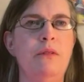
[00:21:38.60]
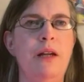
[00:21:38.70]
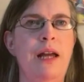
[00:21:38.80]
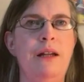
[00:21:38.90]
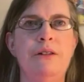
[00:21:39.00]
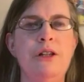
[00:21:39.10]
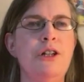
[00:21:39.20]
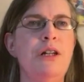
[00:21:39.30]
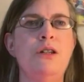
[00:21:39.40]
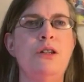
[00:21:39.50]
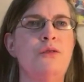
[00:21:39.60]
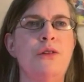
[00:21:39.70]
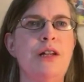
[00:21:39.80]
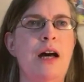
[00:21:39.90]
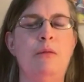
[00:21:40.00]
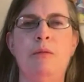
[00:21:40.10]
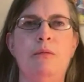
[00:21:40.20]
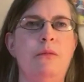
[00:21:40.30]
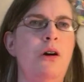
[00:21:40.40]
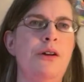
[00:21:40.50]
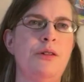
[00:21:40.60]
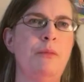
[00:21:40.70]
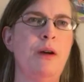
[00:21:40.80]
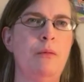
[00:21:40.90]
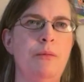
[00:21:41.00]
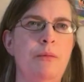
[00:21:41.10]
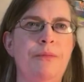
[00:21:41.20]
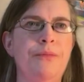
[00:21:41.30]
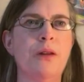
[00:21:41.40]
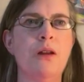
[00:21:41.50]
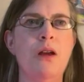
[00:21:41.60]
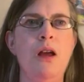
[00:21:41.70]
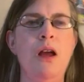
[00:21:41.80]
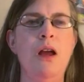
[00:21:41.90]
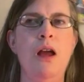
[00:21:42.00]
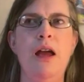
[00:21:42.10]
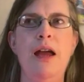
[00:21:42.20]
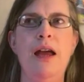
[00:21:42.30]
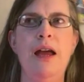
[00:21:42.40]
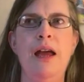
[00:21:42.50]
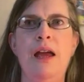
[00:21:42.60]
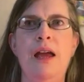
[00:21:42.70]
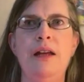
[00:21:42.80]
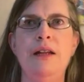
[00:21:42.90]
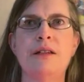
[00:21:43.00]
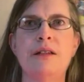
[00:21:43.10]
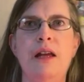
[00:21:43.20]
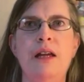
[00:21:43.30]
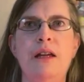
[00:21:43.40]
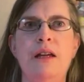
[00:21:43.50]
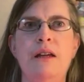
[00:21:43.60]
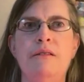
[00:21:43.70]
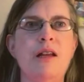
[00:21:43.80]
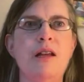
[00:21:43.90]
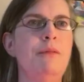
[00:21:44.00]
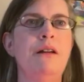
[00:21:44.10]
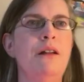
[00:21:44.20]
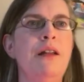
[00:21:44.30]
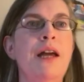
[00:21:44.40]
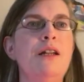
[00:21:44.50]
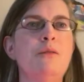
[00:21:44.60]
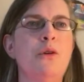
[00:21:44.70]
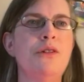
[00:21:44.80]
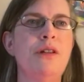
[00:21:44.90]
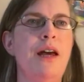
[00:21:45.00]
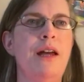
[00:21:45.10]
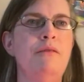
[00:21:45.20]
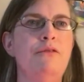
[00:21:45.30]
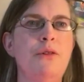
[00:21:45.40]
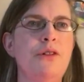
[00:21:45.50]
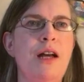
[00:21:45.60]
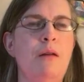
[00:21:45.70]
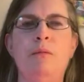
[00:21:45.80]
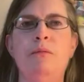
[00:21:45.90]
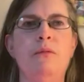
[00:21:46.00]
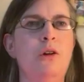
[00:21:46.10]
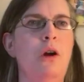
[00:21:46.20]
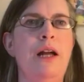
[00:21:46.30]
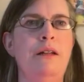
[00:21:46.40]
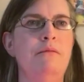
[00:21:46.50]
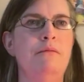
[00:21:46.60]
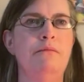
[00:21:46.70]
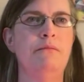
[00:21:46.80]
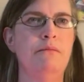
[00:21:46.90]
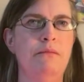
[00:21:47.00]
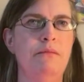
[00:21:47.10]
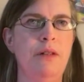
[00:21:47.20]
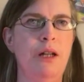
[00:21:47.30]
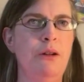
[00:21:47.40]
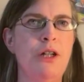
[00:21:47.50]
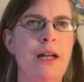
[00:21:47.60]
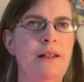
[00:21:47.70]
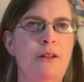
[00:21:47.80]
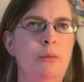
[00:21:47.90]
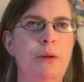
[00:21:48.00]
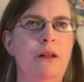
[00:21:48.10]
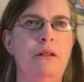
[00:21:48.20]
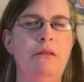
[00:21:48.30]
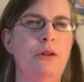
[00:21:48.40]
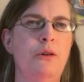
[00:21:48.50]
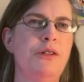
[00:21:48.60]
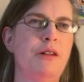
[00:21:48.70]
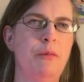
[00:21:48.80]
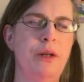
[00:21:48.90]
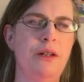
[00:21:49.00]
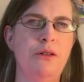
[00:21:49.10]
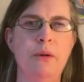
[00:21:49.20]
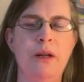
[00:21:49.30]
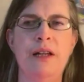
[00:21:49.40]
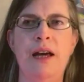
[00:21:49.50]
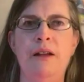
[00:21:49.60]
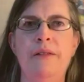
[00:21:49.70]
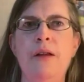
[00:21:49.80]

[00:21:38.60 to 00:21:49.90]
And Alicia Keys' first album, awesome album. And it's like same thing. Alanis Morissette, first album, great. Jagged Little Pill. And of course, everybody knows about that.